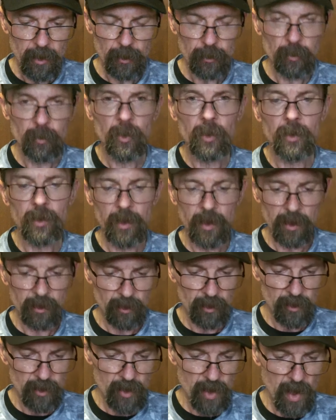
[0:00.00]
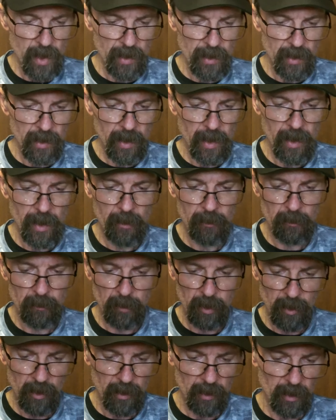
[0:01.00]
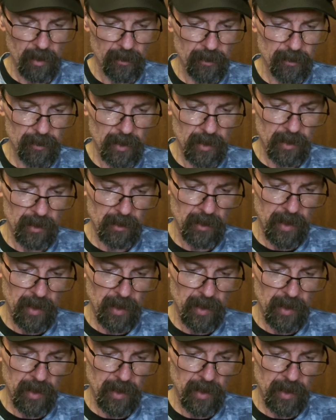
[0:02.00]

this one is a JDM, but I think